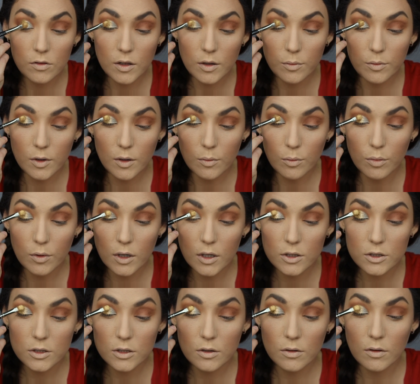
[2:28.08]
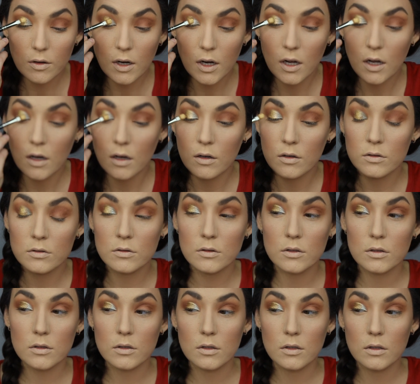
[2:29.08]
Put the brush
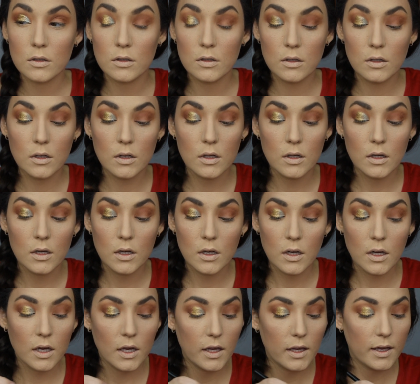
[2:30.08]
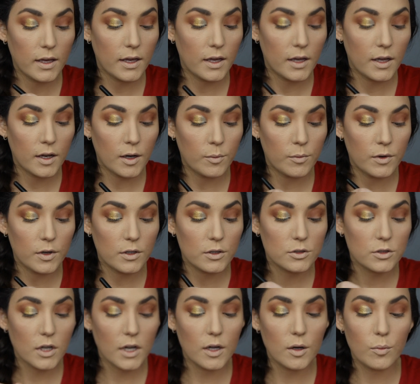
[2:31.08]
around. And I'm gonna
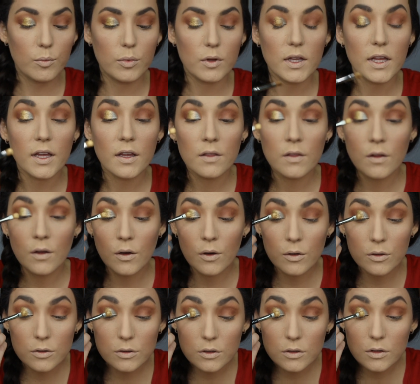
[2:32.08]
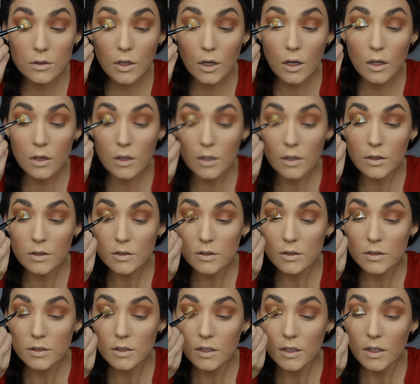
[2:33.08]
try to blend those
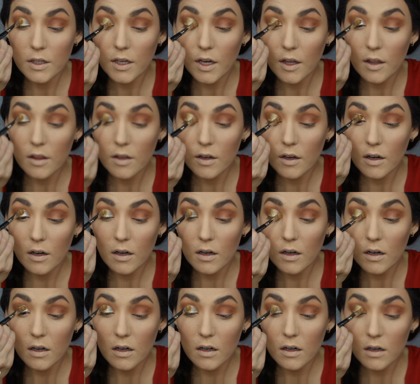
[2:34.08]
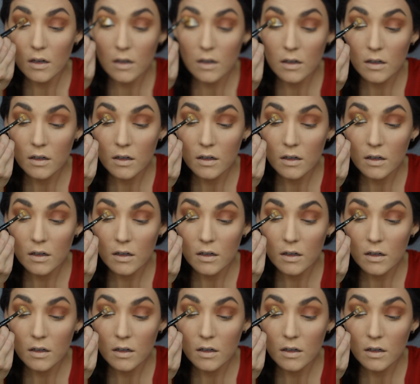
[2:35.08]
colors together.